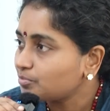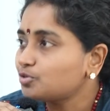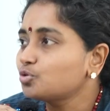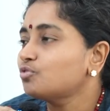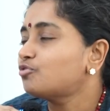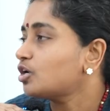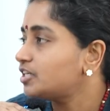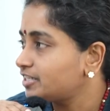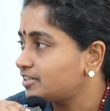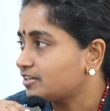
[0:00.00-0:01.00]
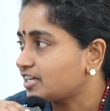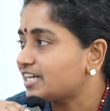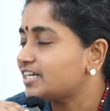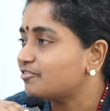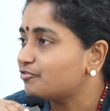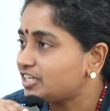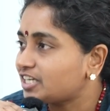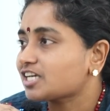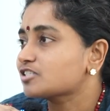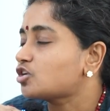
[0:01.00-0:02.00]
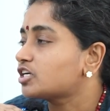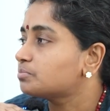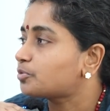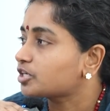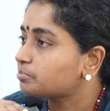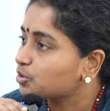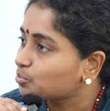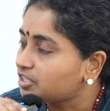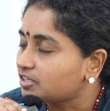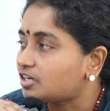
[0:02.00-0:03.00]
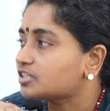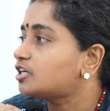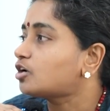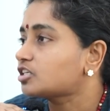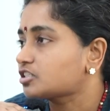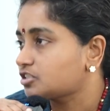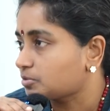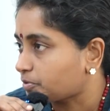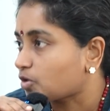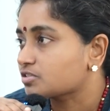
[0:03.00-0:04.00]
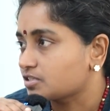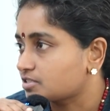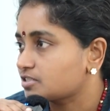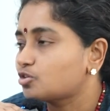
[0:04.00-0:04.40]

do volunteer. And winning is not important, but you will learn a lot in the process.